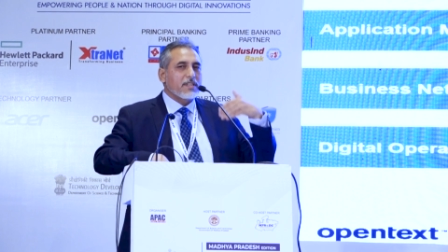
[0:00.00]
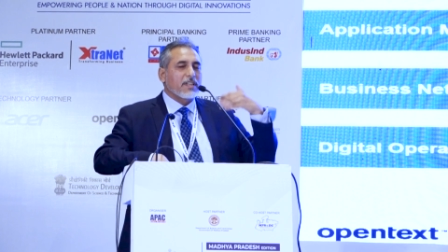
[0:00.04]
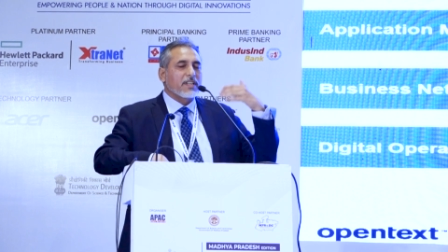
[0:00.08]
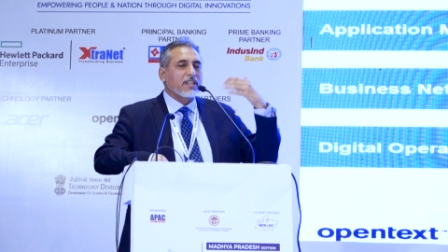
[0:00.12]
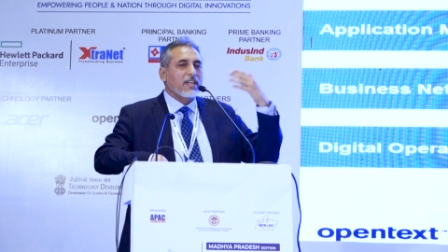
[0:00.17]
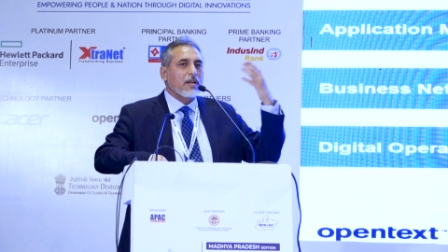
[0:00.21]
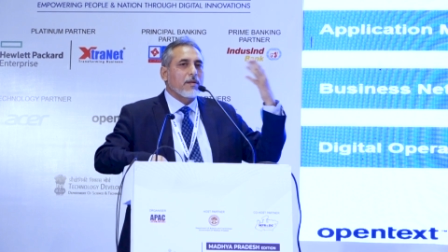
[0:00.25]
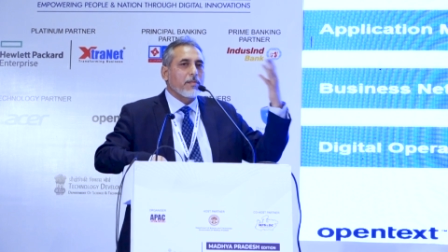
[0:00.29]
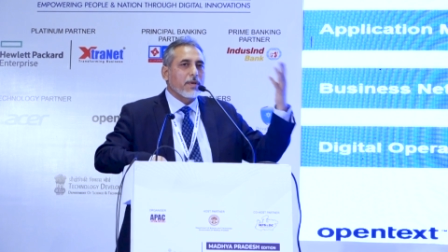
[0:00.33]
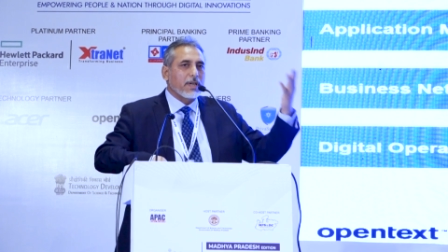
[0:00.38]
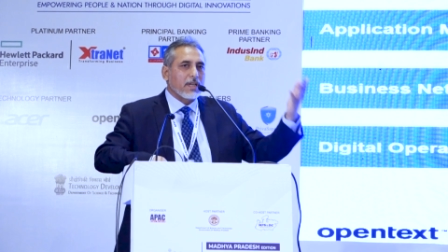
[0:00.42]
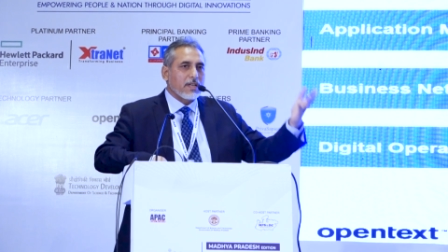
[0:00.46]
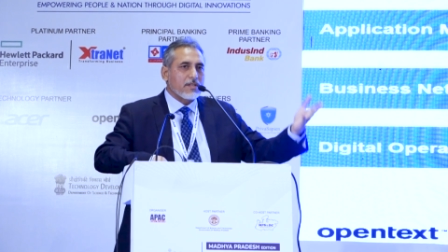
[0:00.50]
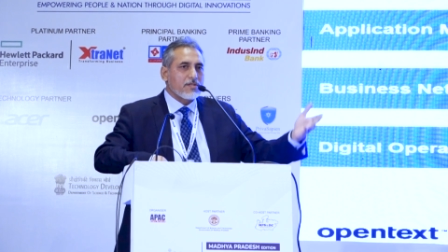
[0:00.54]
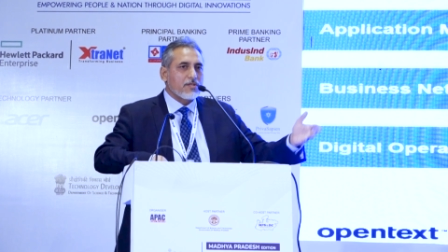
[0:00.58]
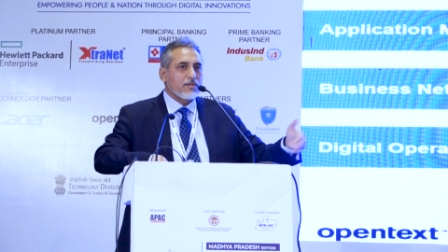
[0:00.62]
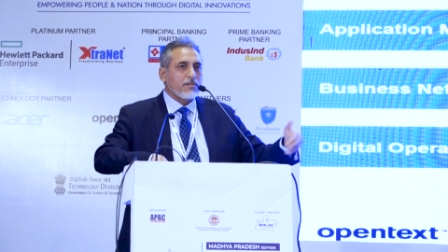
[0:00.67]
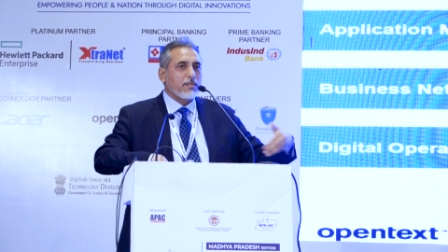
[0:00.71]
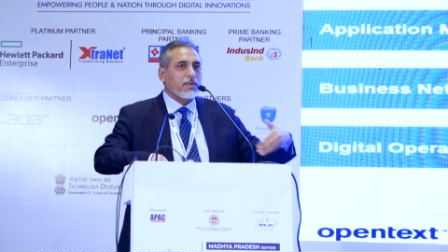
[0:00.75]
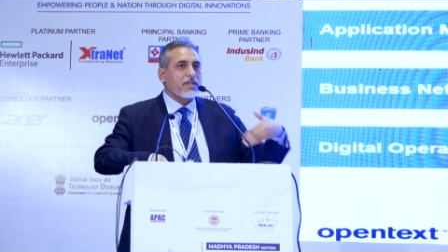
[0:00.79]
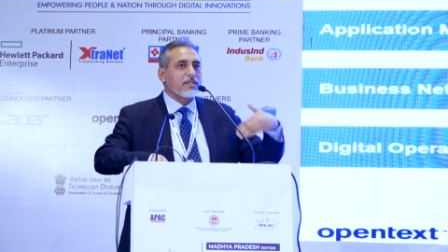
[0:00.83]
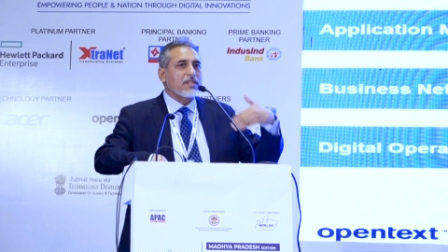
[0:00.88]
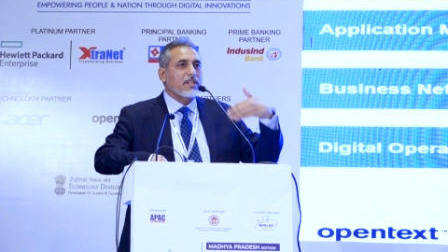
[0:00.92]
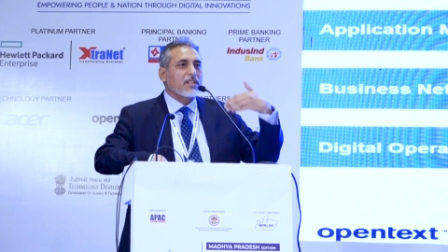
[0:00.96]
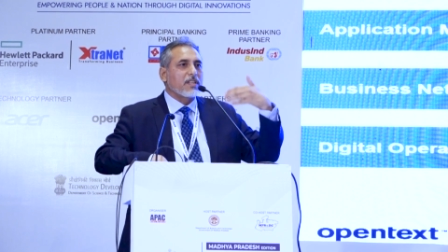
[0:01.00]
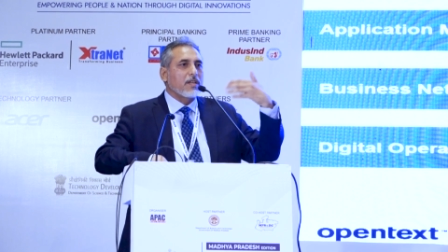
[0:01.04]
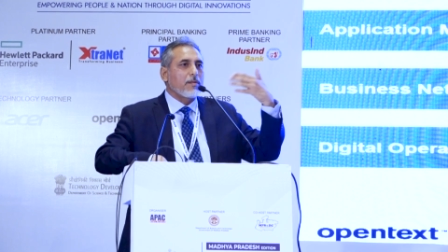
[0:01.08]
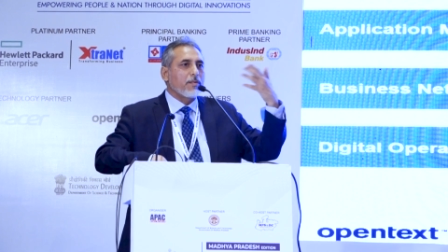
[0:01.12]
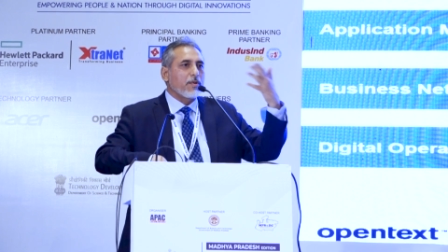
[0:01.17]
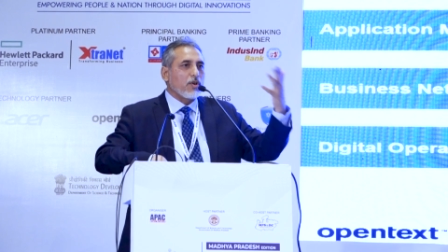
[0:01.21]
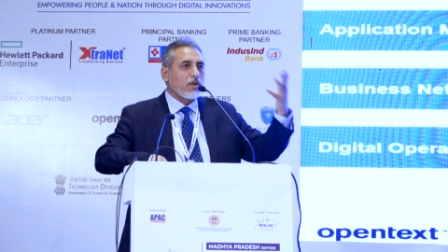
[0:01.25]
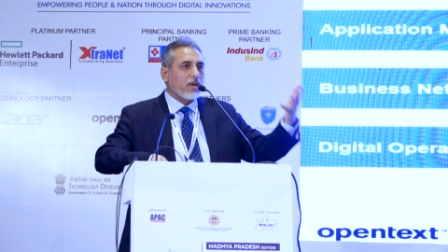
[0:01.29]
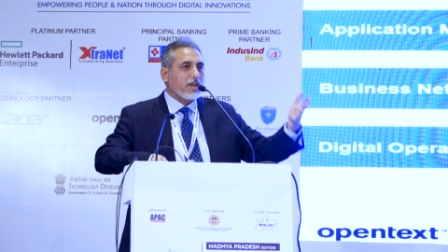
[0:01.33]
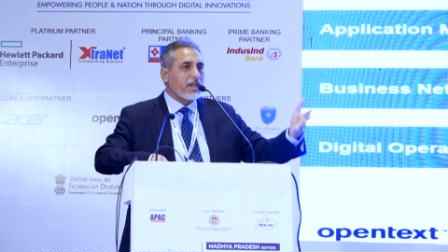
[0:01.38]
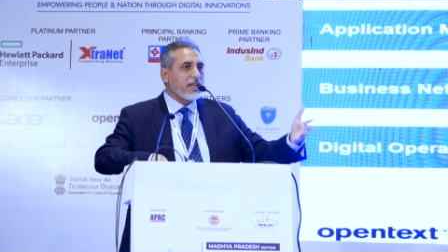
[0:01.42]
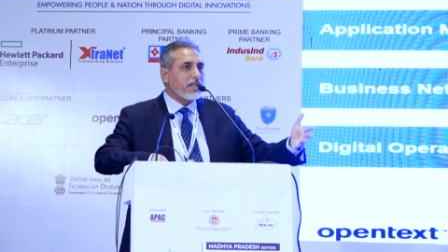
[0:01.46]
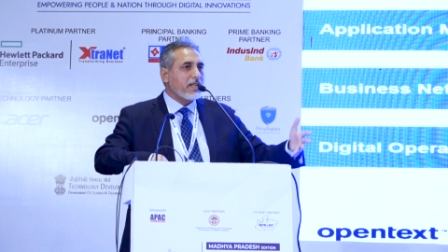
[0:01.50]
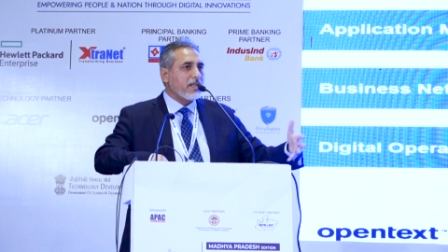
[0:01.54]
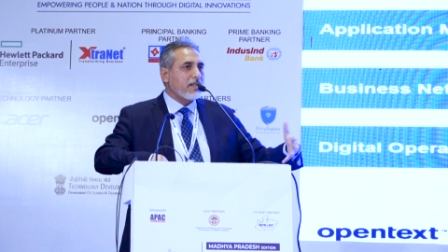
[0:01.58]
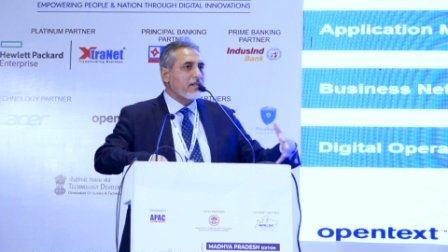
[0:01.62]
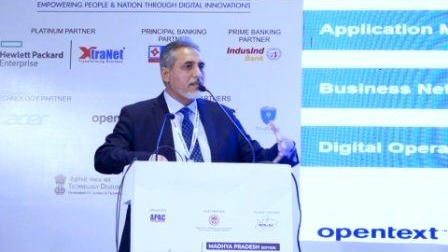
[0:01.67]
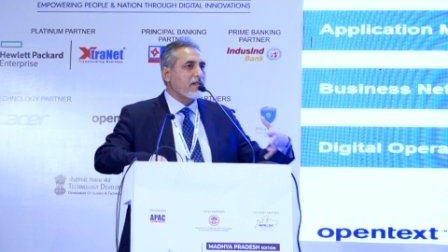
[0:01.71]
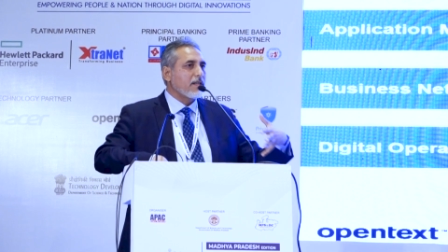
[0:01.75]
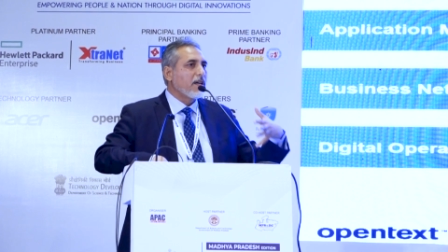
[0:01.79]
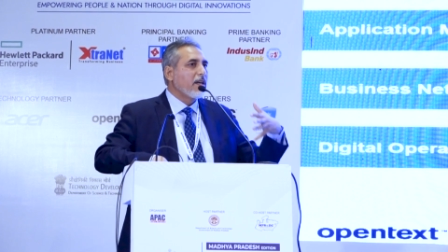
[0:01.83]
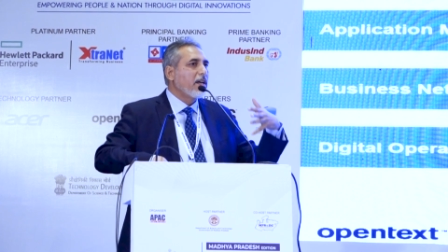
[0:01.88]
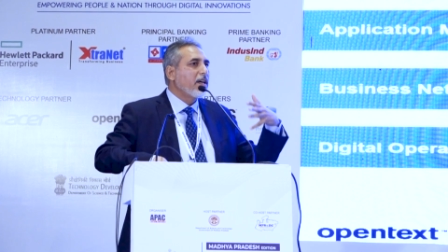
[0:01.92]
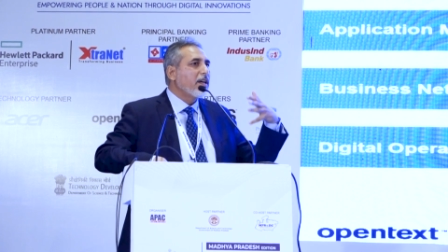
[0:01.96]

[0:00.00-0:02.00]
it can be customers, it can be auditors,